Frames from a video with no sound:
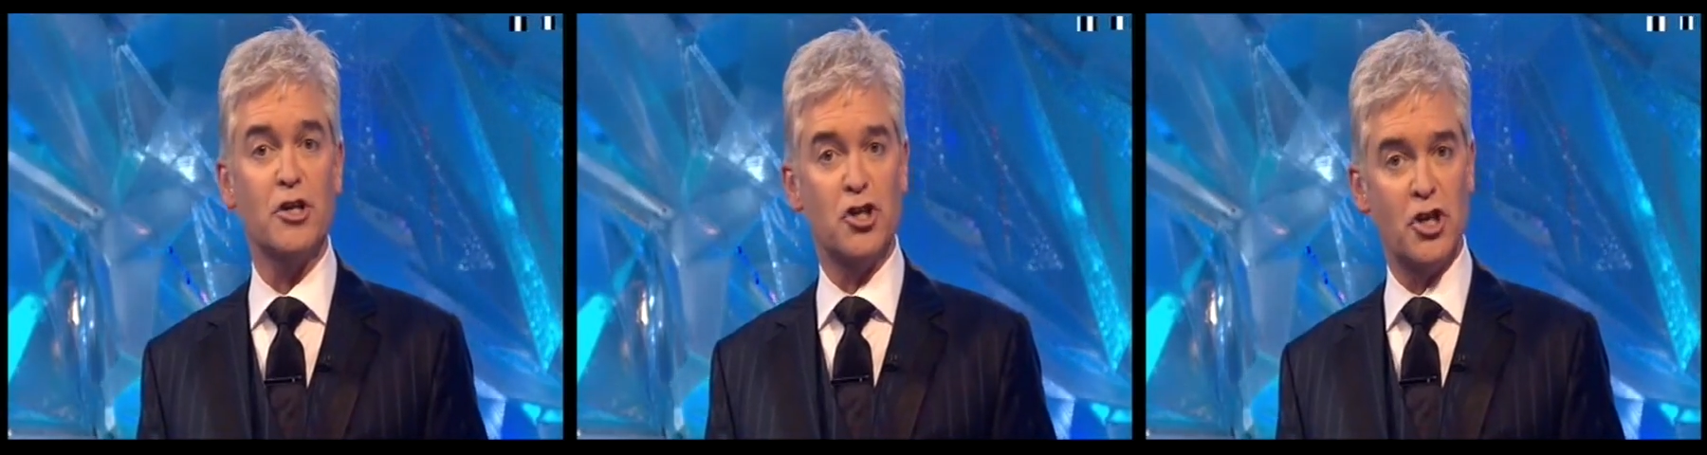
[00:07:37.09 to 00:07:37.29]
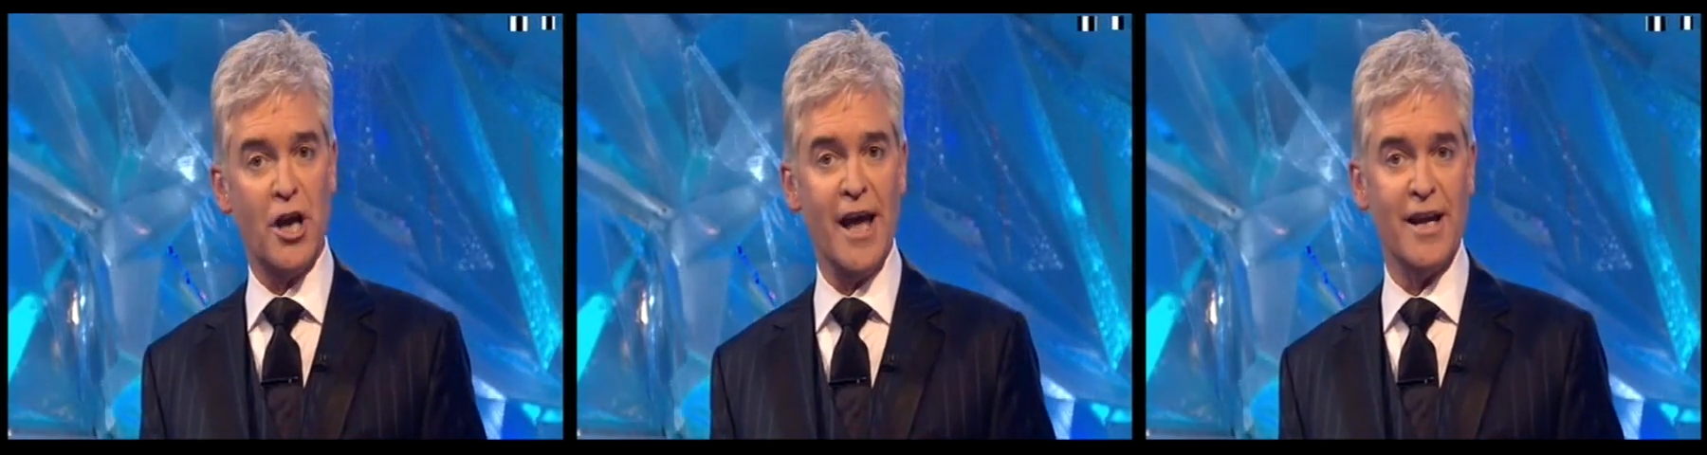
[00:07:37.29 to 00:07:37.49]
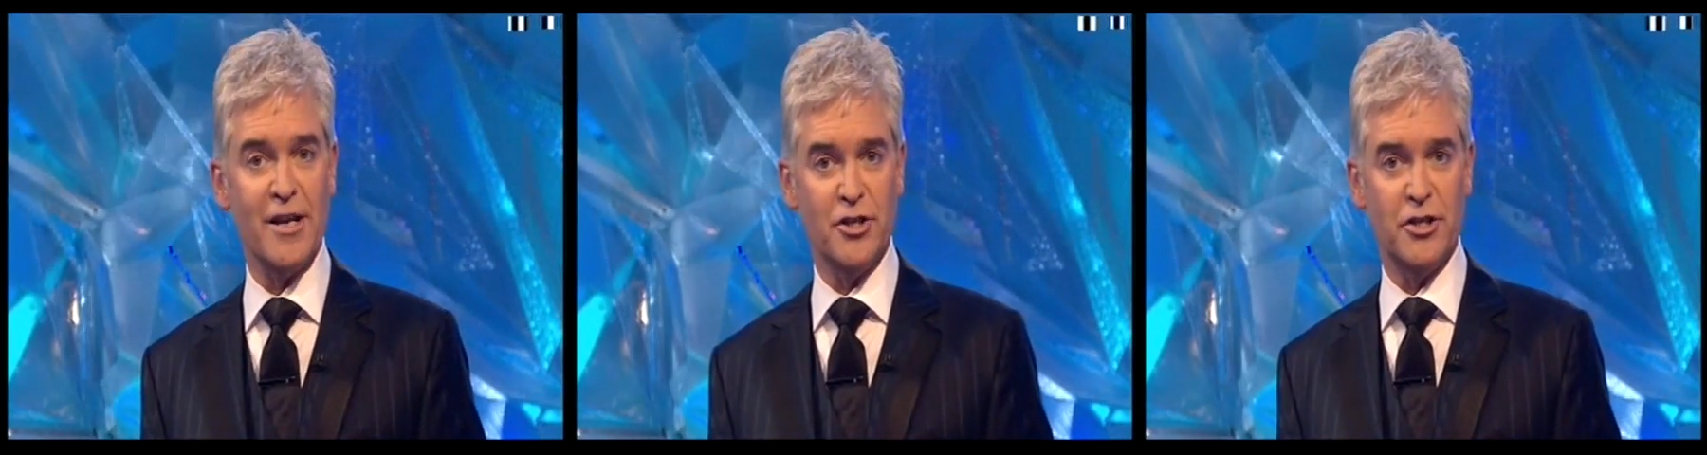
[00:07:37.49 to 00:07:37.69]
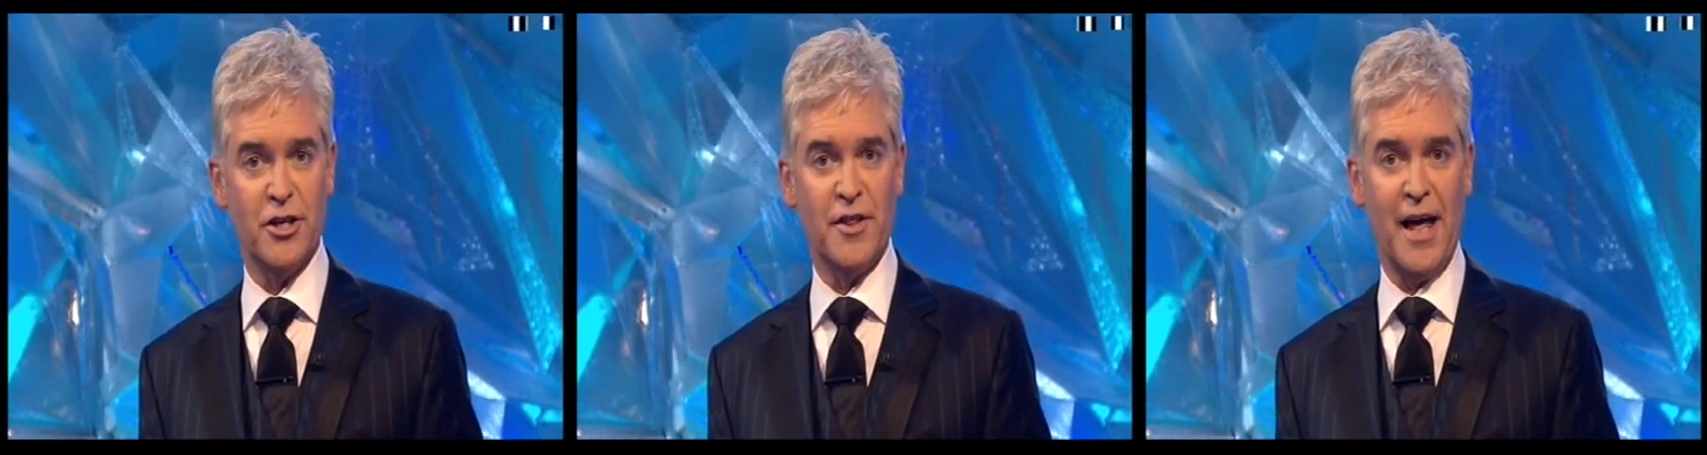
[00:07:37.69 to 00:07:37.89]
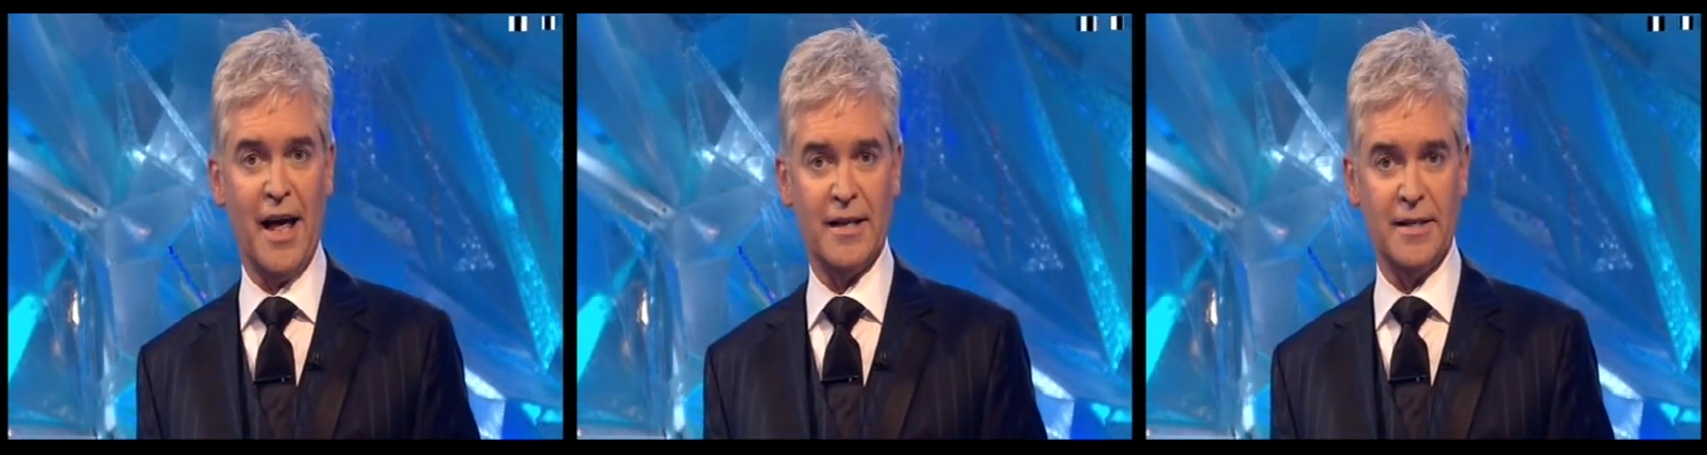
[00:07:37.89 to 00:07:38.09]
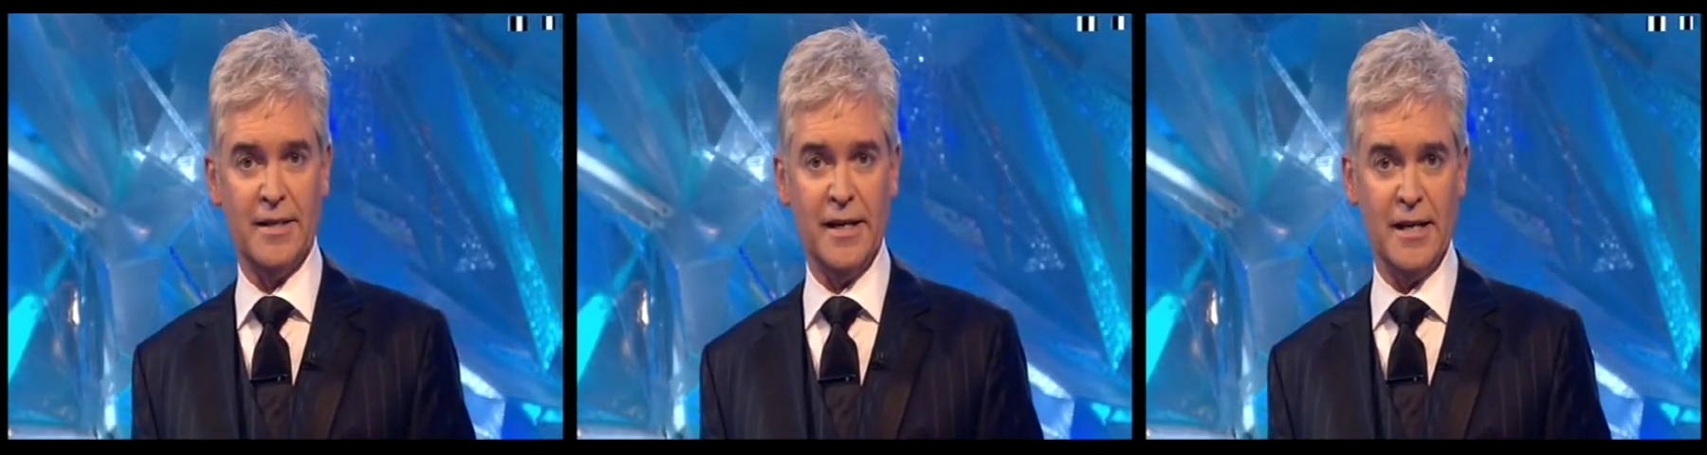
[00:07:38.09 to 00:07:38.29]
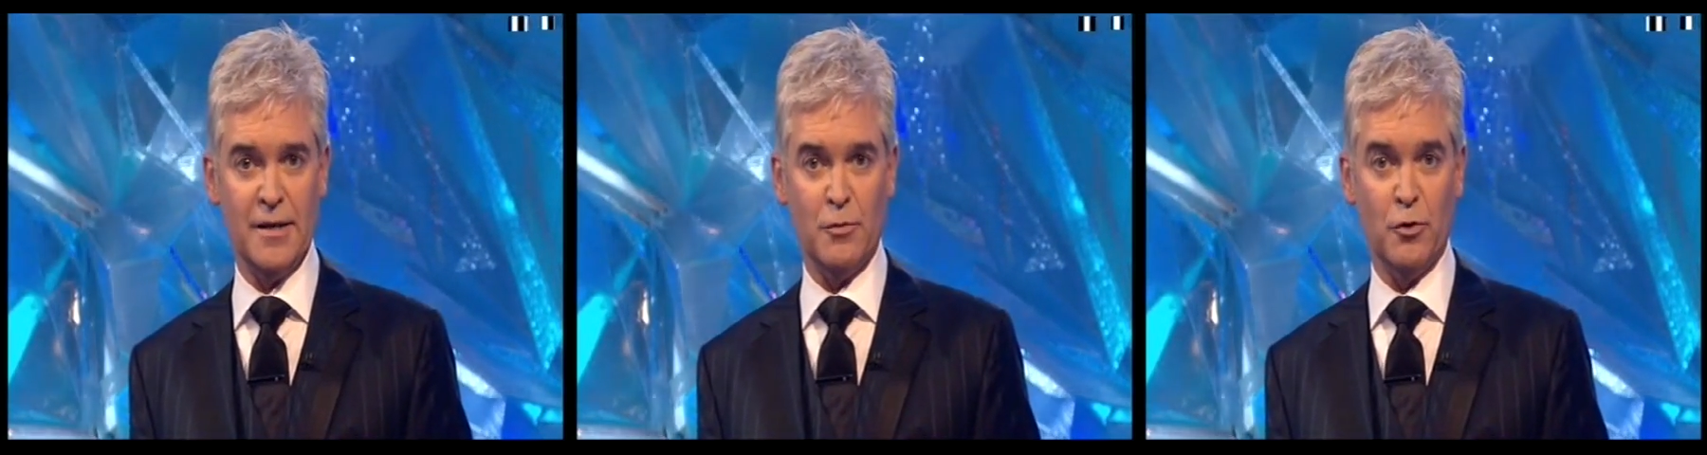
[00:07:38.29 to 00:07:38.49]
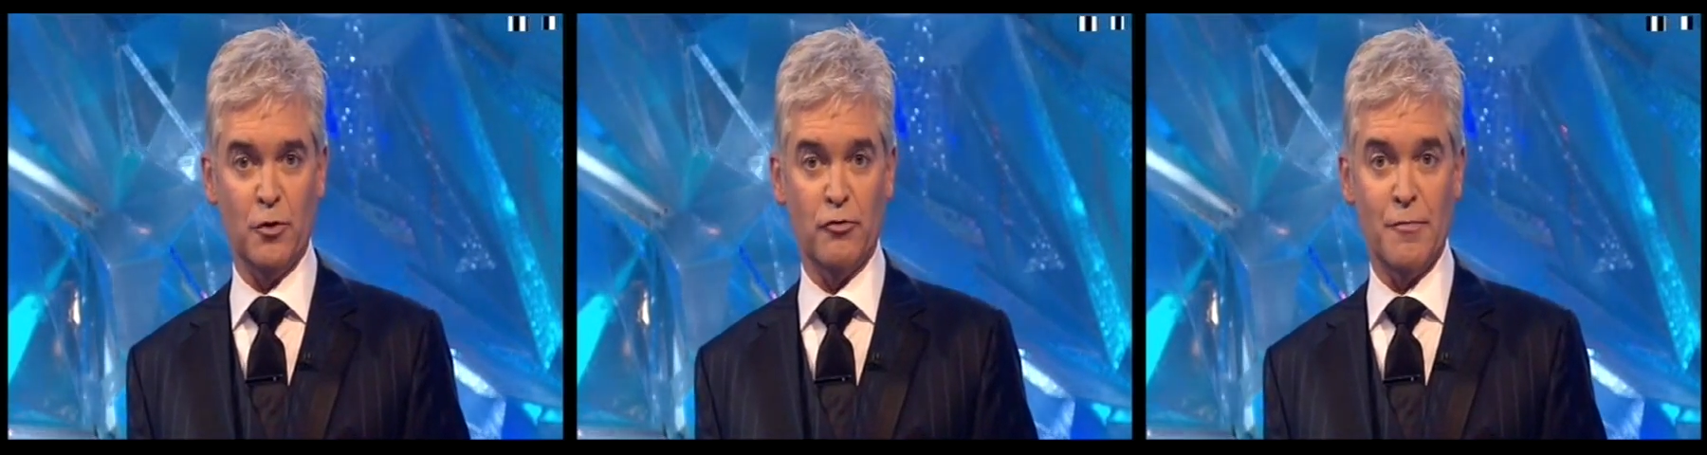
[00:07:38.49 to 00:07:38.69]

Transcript: change that leaderboard.